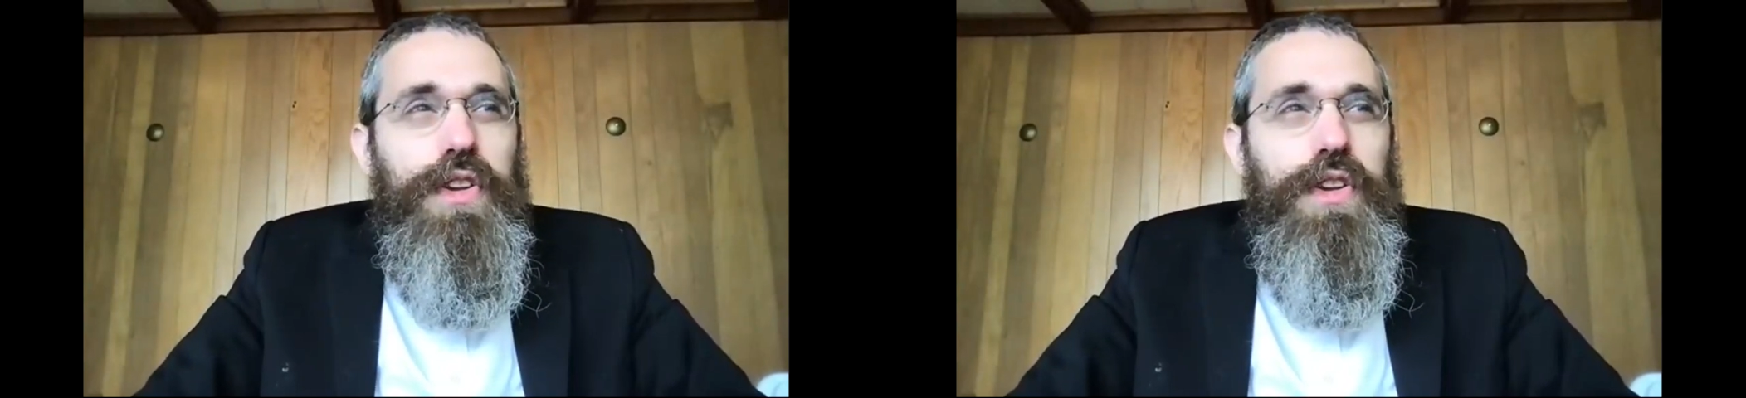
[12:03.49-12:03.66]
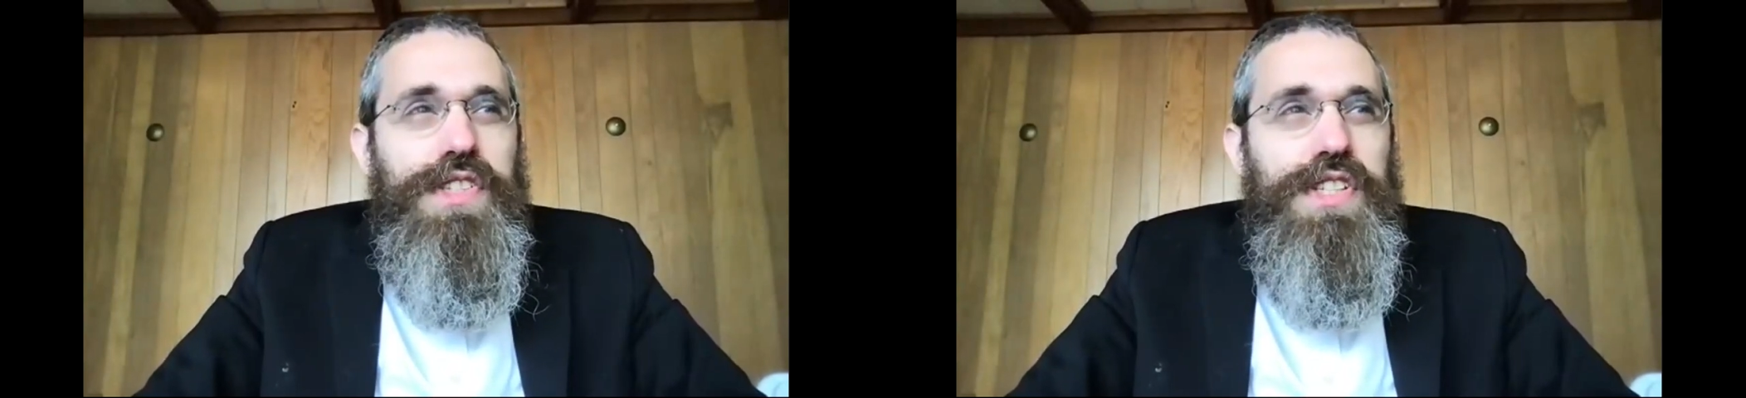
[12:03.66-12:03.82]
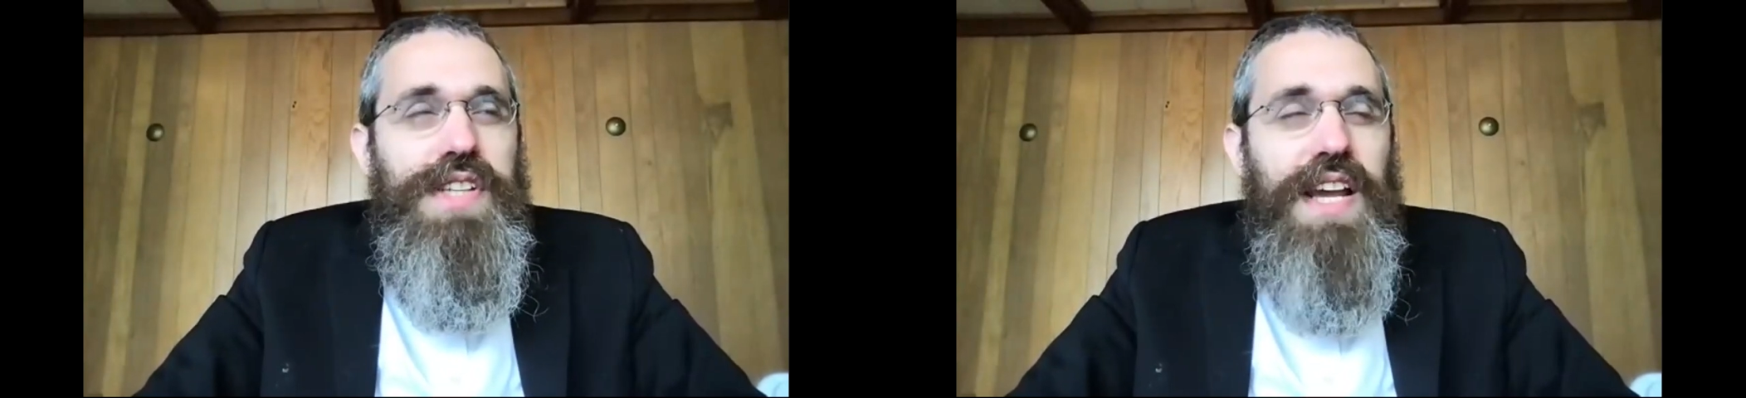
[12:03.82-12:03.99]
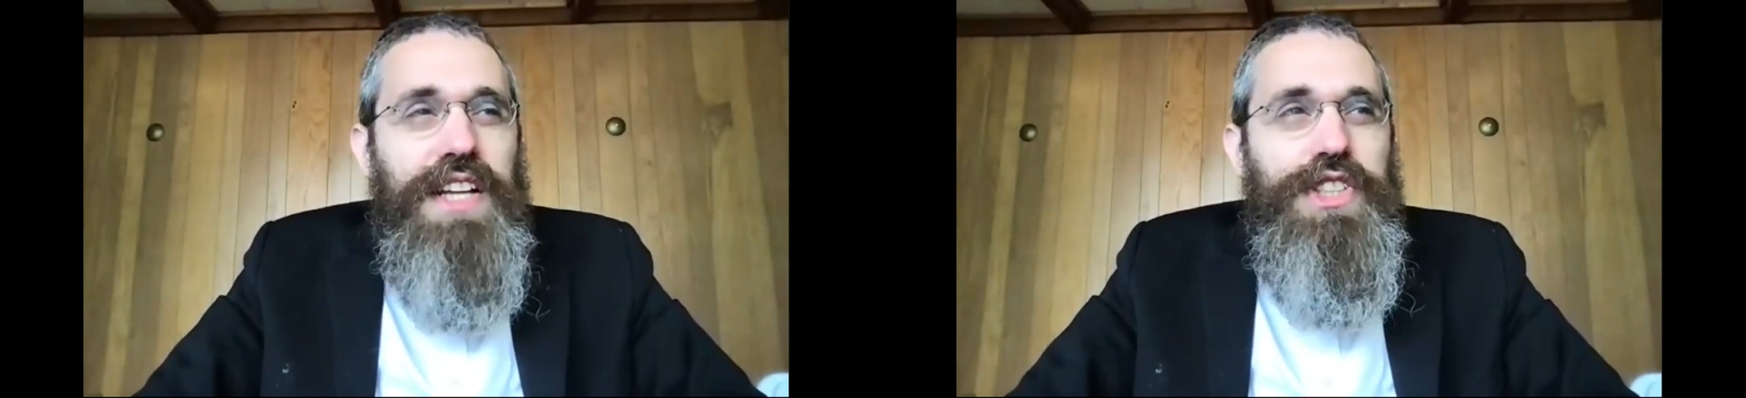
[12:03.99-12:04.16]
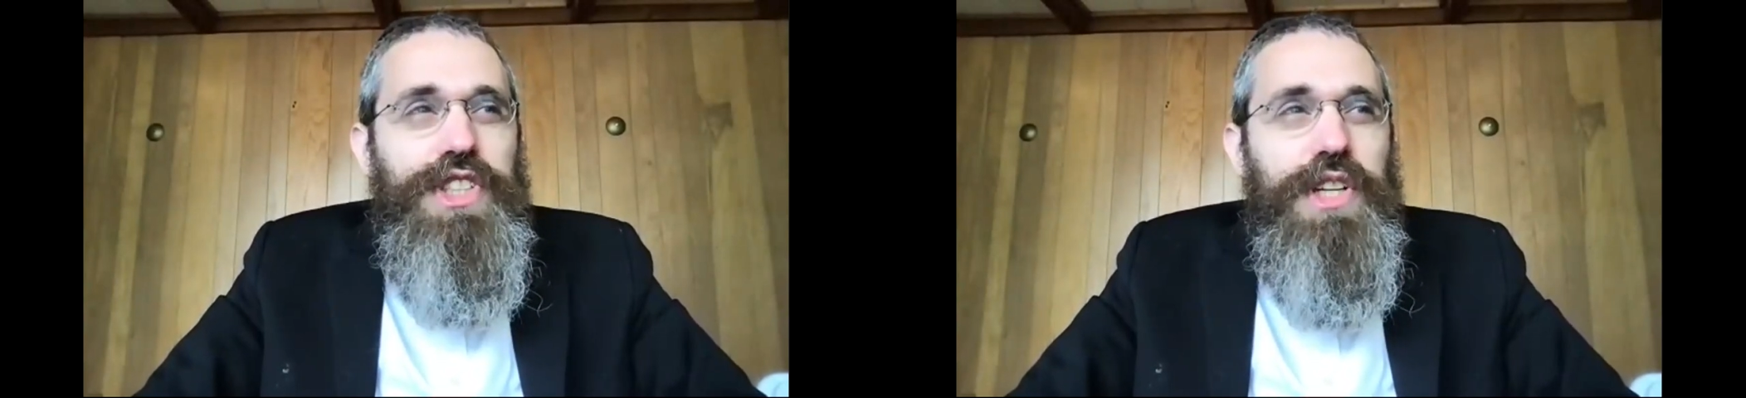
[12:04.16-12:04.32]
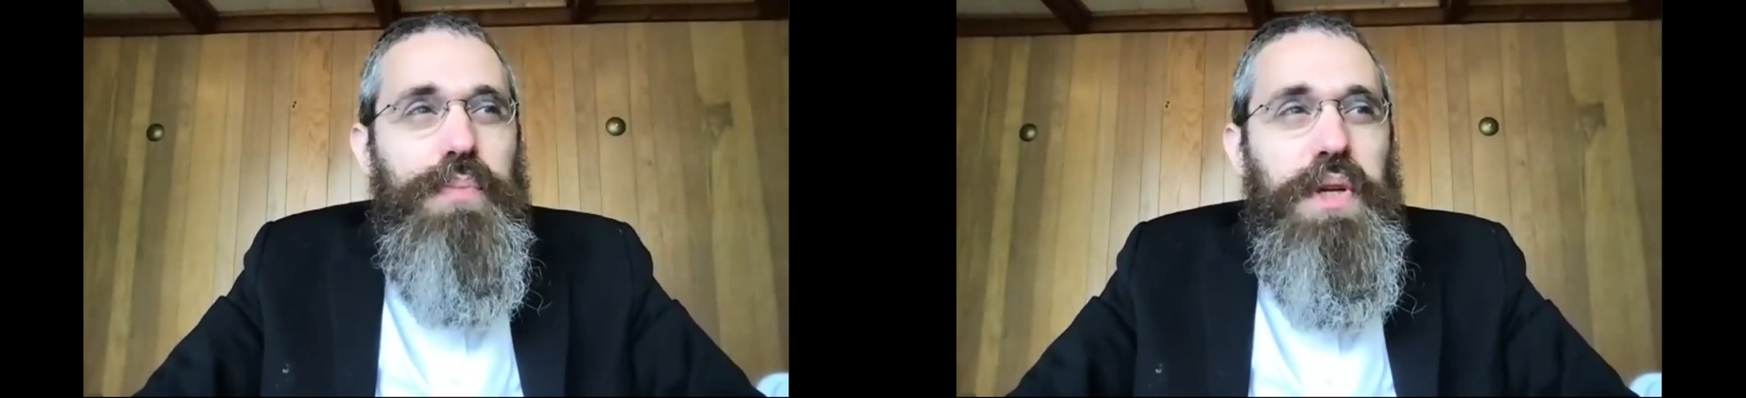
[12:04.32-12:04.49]
there's this
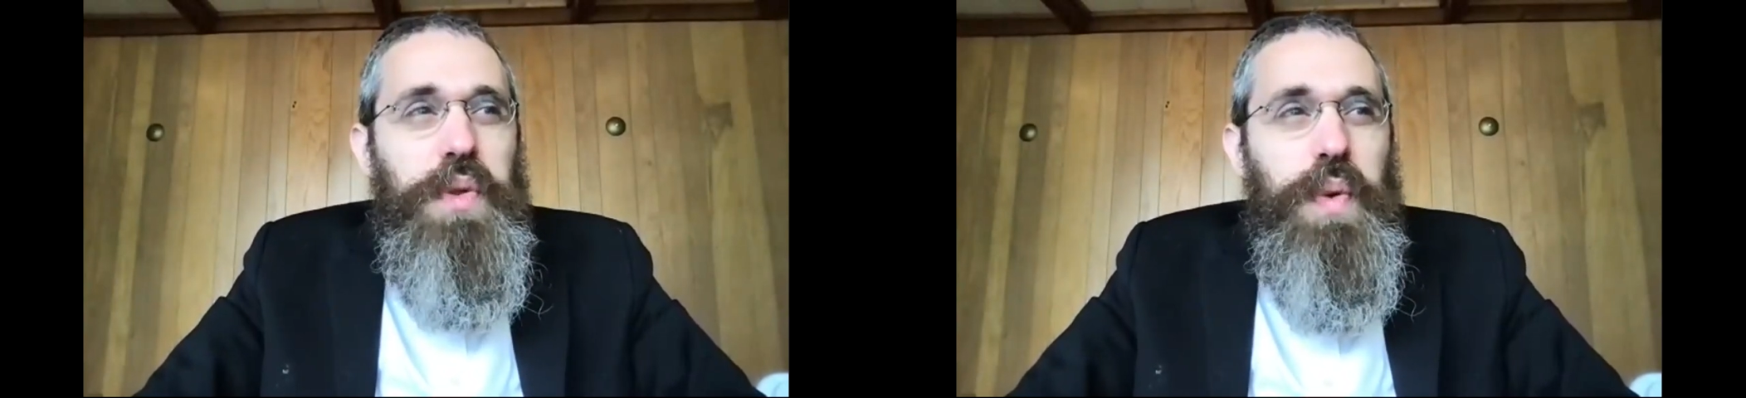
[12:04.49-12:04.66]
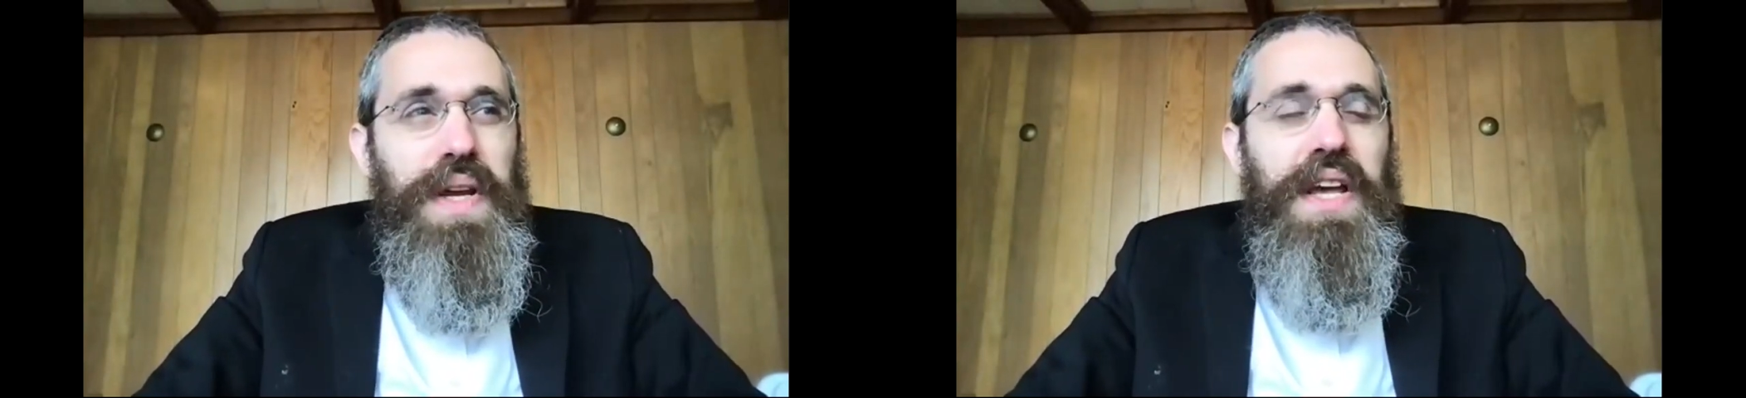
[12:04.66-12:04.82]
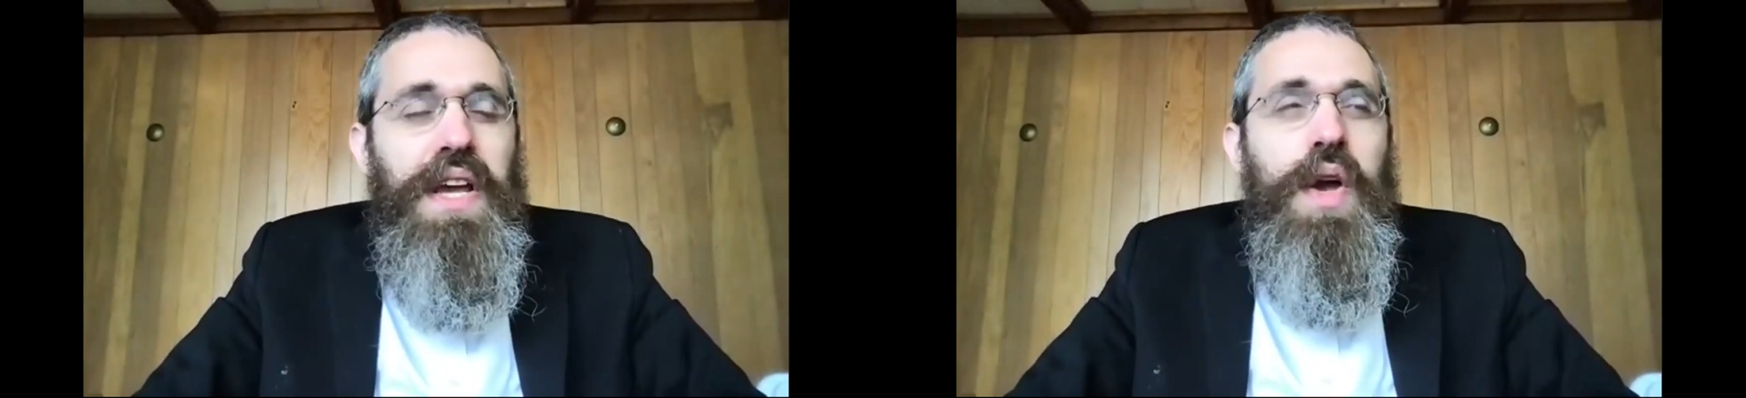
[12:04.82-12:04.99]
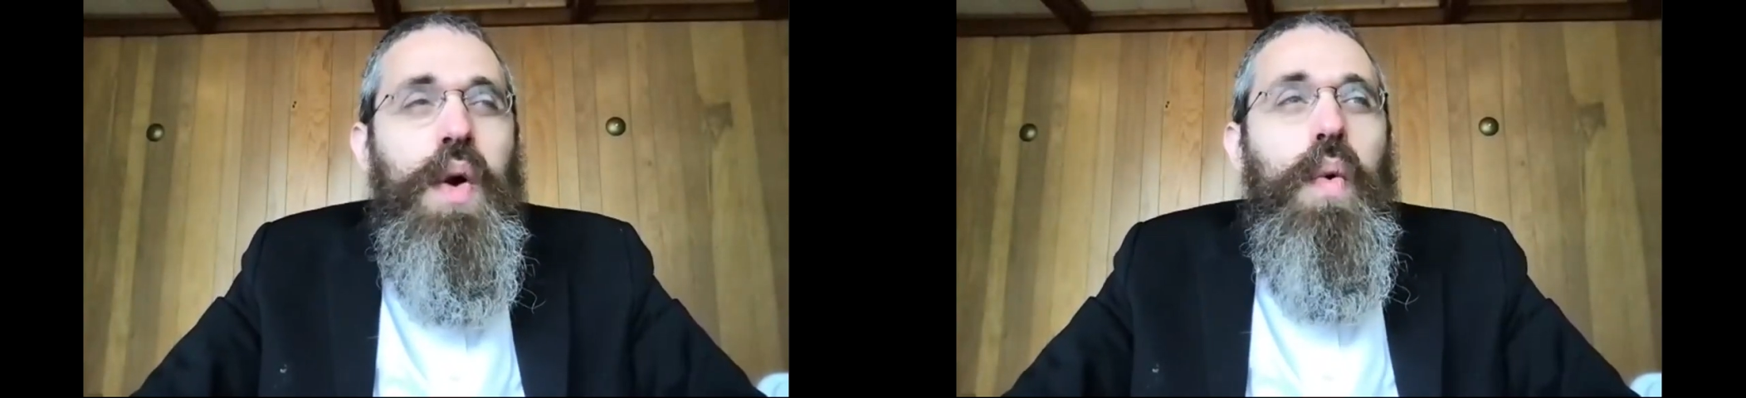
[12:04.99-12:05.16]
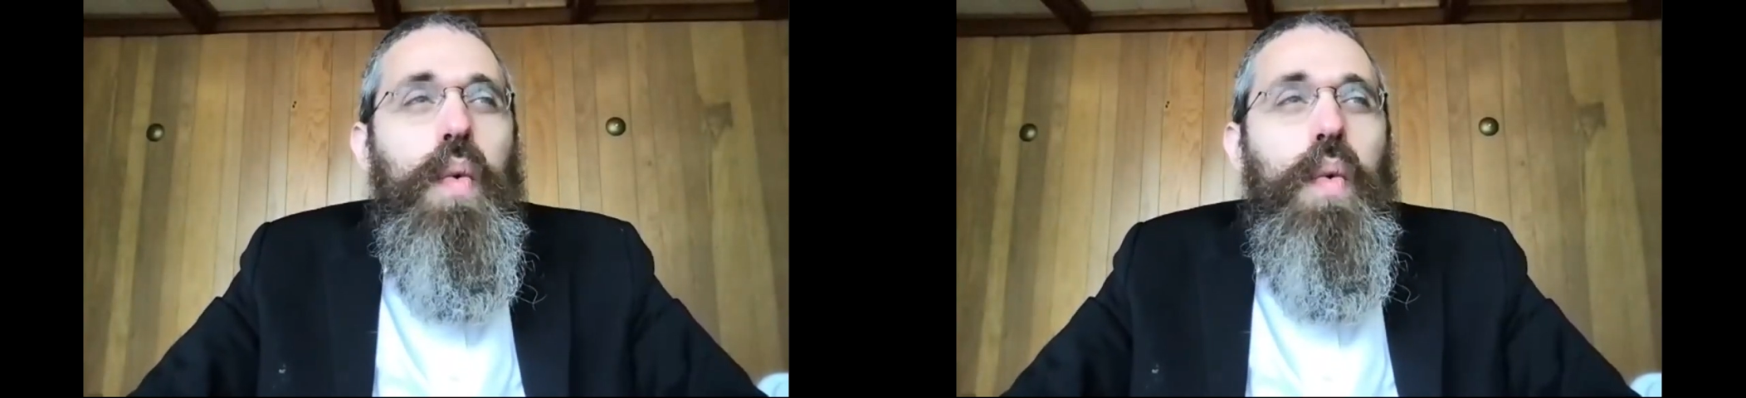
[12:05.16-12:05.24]
tension between